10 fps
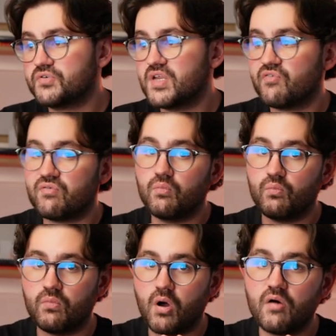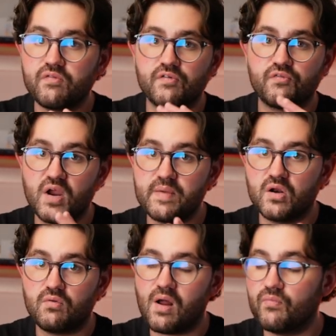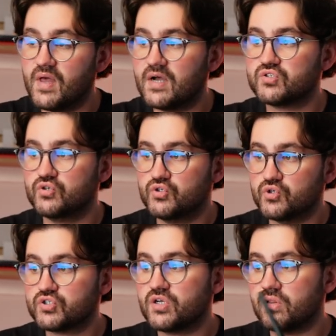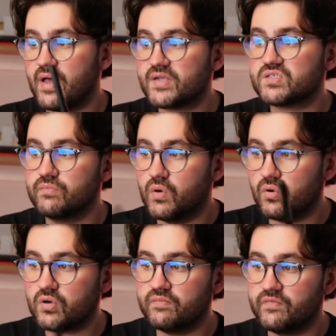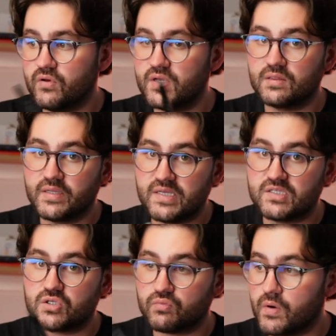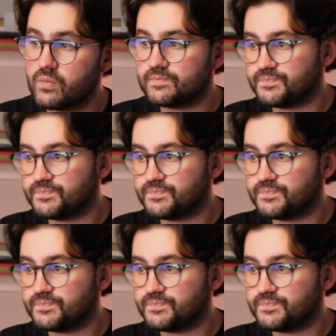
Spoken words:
different offer framing around that to just collect more converting leads through.